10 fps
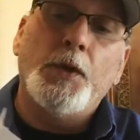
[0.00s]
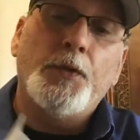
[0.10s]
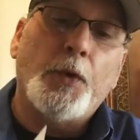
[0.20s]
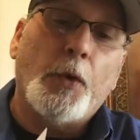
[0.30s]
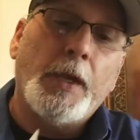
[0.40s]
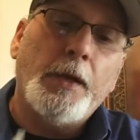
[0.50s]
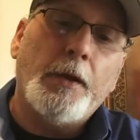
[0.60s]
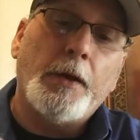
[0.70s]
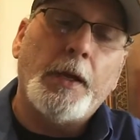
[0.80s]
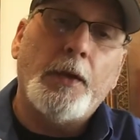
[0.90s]
So
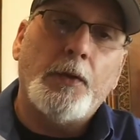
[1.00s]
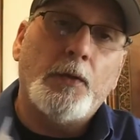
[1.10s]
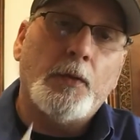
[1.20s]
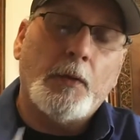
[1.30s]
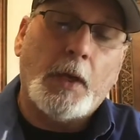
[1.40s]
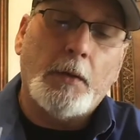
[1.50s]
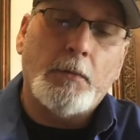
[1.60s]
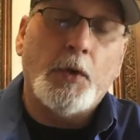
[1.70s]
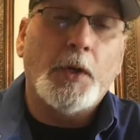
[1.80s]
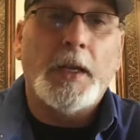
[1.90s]
here is,
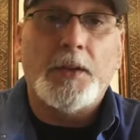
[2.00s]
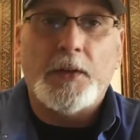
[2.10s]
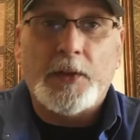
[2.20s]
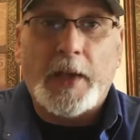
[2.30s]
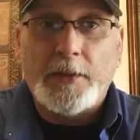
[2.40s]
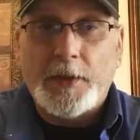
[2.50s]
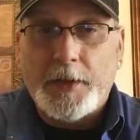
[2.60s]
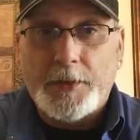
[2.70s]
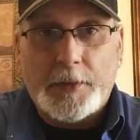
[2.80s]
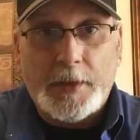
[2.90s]
and looking at the size of this,